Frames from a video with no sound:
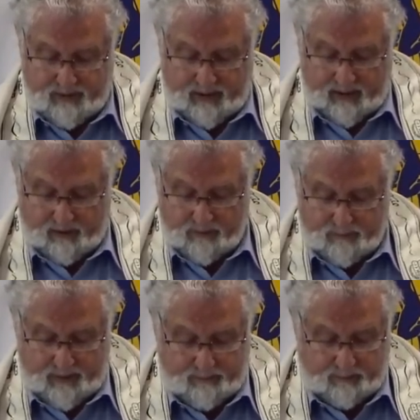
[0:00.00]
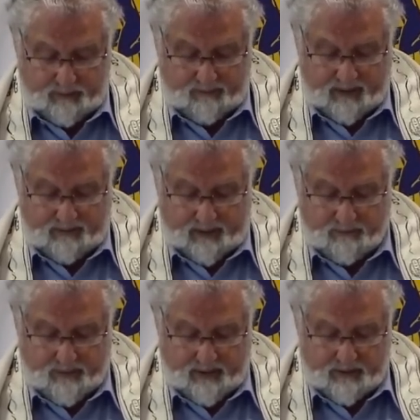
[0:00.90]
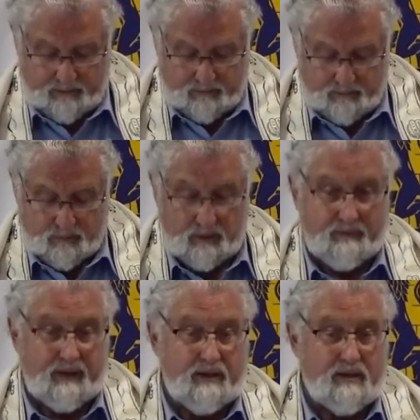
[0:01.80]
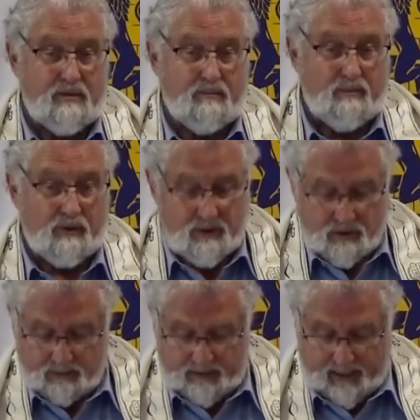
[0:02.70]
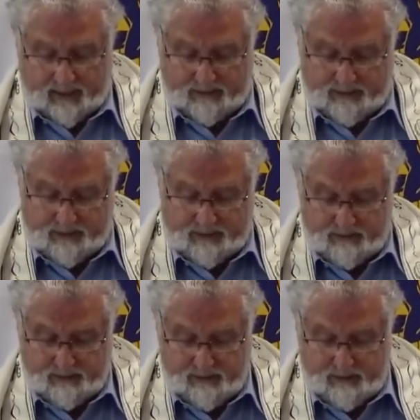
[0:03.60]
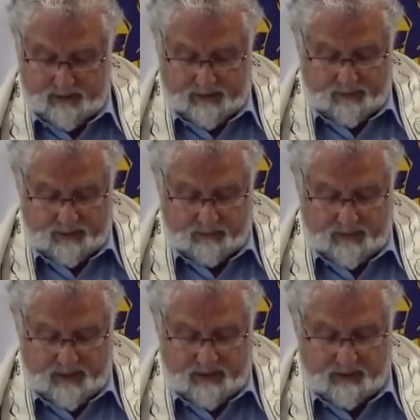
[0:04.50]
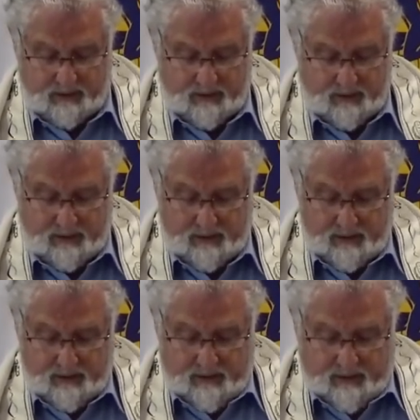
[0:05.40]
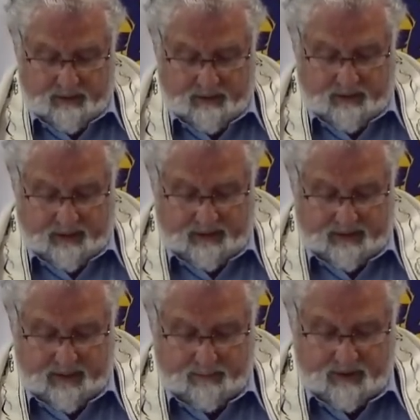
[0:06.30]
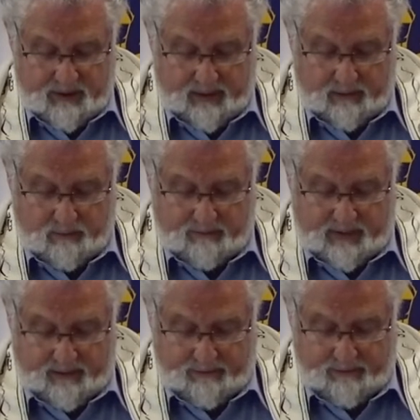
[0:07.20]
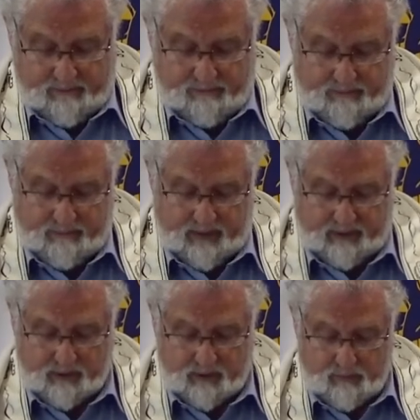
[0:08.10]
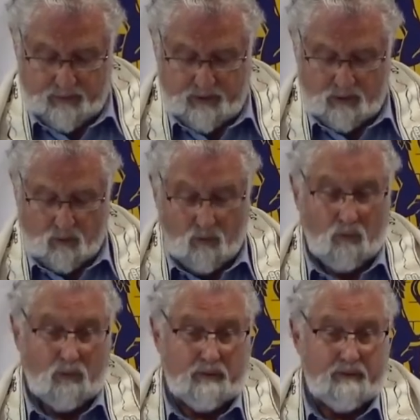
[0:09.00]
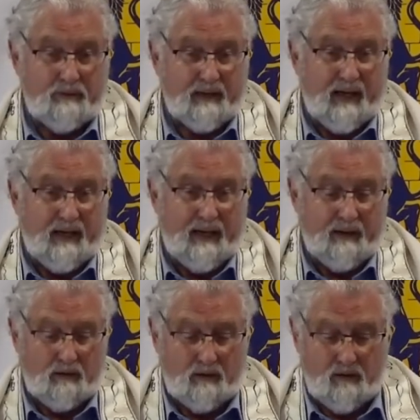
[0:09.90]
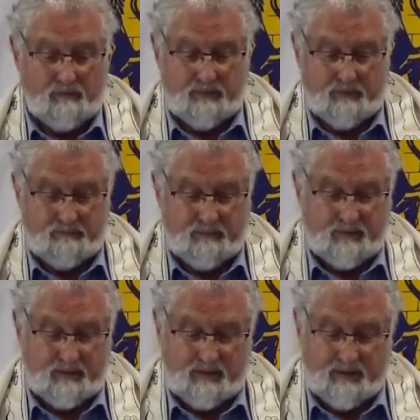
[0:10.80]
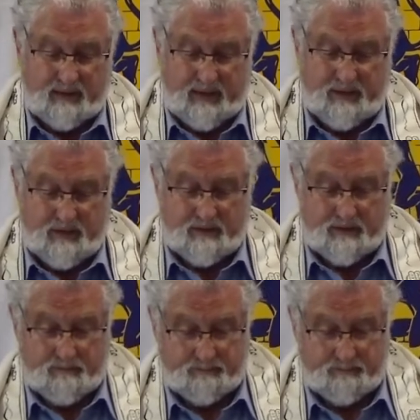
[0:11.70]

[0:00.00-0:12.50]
how the people living in that region were living in a spiritual darkness. It was a region in deep shadow of death, and it was called the Galil of the nations.